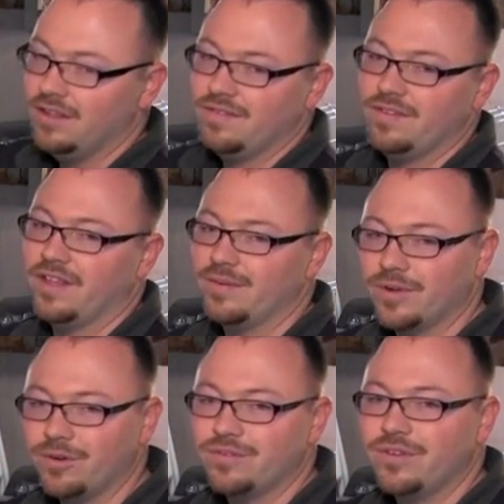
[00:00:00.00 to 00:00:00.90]
If you let
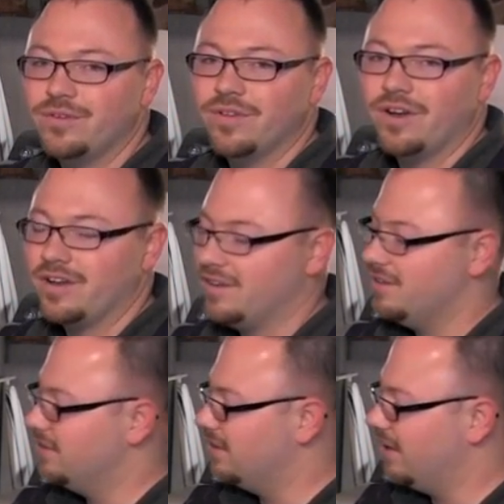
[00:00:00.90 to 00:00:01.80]
them go too long,
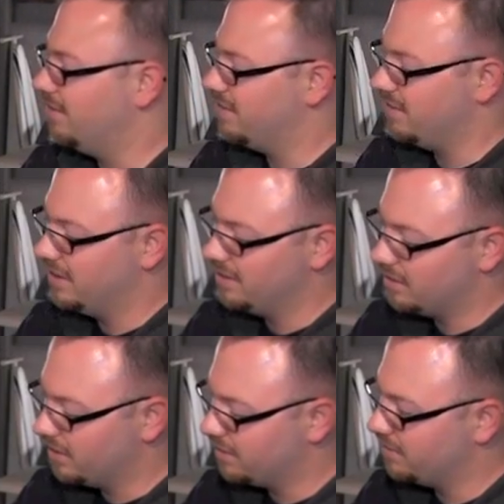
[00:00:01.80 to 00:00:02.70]
I've seen
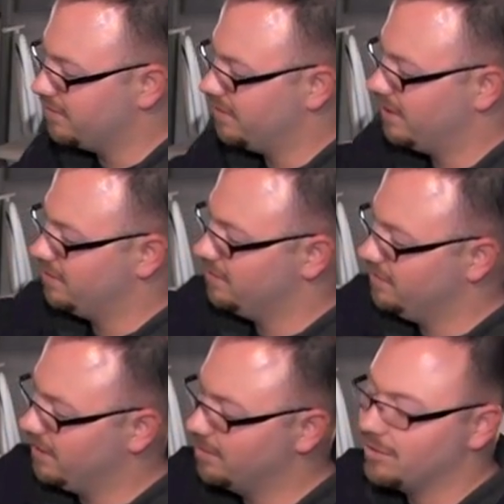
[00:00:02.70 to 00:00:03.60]
customers that
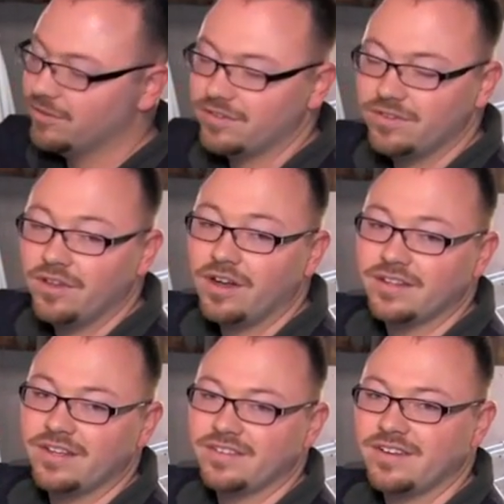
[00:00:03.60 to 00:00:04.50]
let them go too long
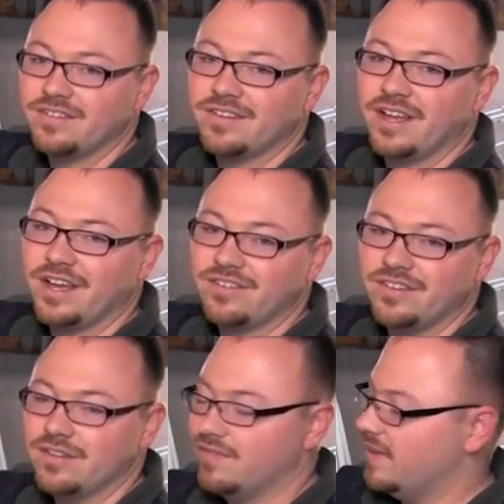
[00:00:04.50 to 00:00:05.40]
and they start to
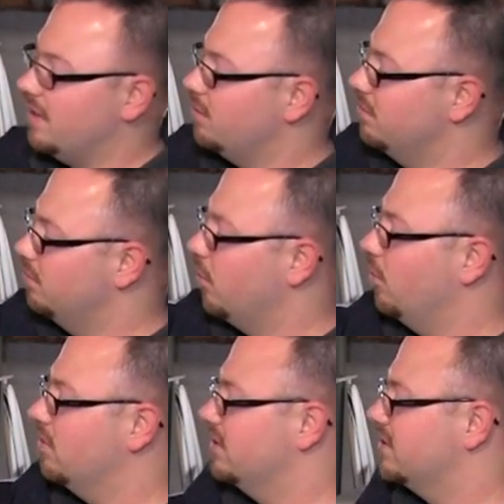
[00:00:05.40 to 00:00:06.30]
actually develop
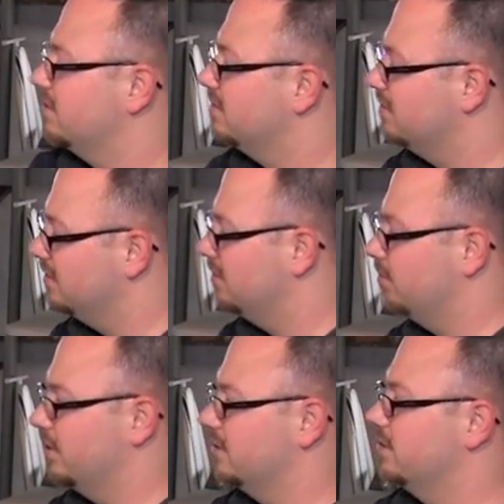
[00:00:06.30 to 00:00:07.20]
mold and
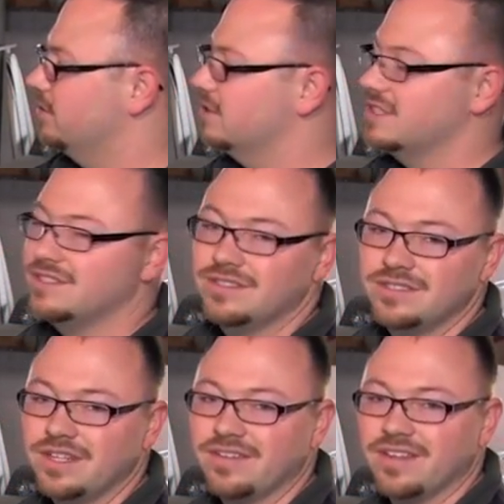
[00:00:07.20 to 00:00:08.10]
mildew, and
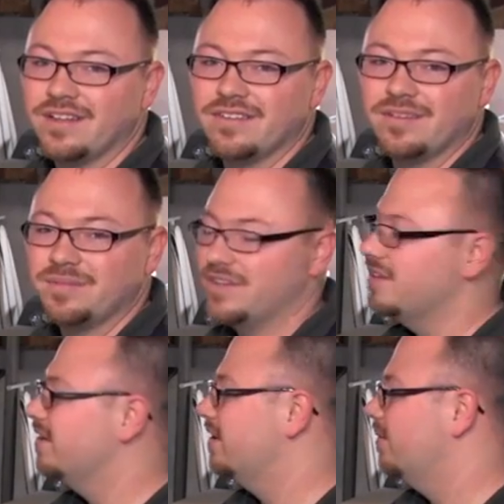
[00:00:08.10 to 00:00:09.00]
that's not something
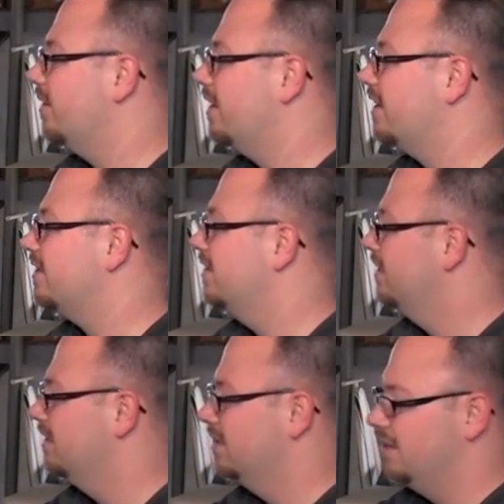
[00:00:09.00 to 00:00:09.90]
you're going to want to
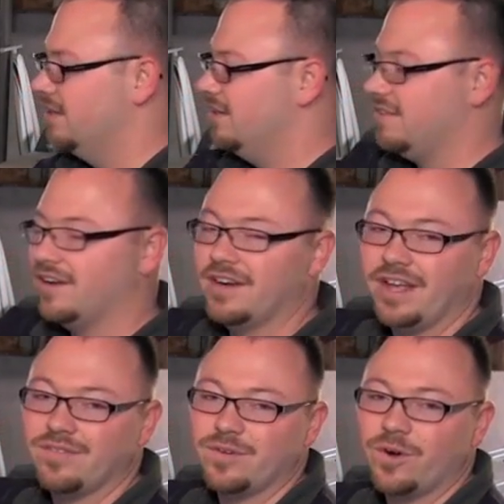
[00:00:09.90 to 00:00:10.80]

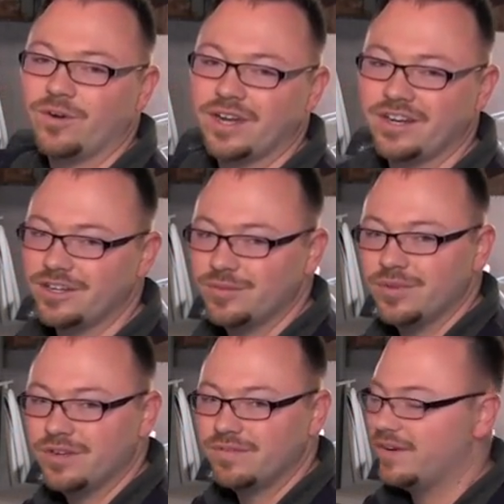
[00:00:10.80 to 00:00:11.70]
start growing on your
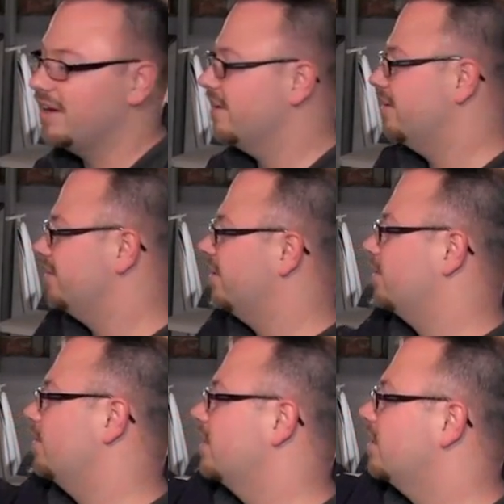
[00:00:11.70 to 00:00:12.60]
humidifier or your
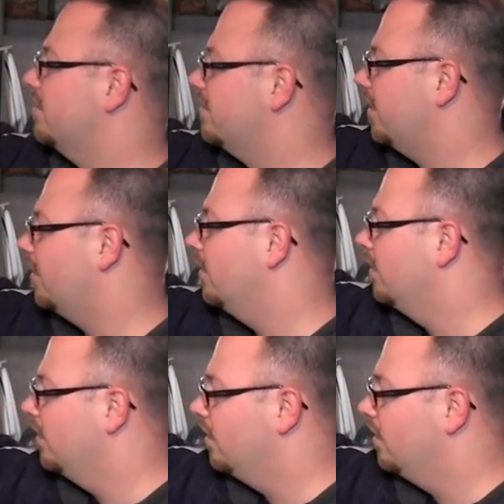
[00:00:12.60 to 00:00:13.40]
ductwork. So